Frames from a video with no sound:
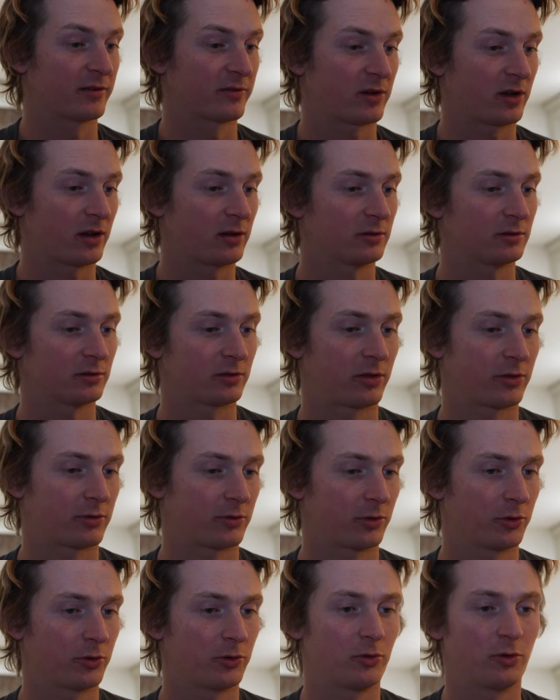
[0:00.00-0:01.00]
I've culled
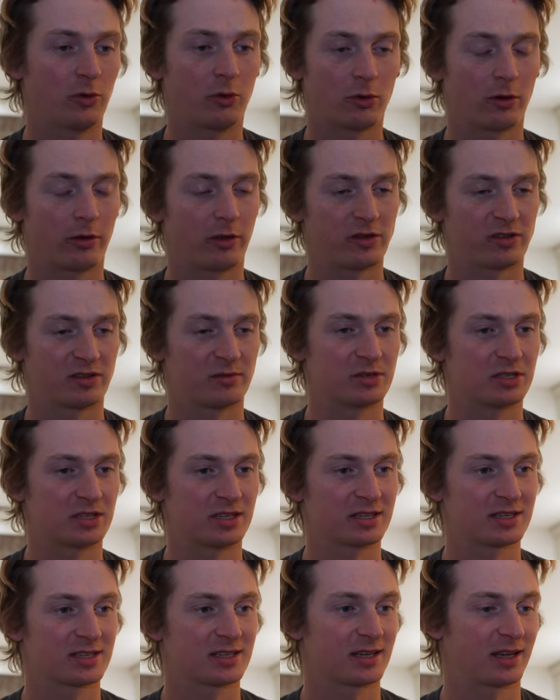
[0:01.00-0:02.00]
through all of those
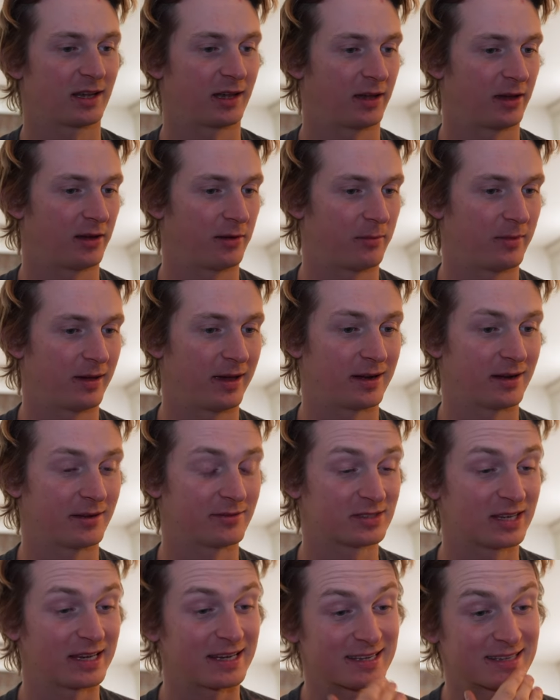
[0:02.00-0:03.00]
images um, and
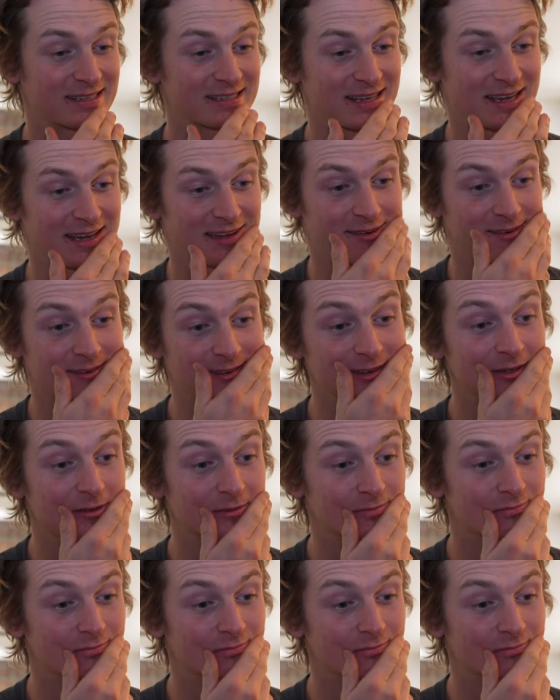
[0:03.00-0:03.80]
I've taken down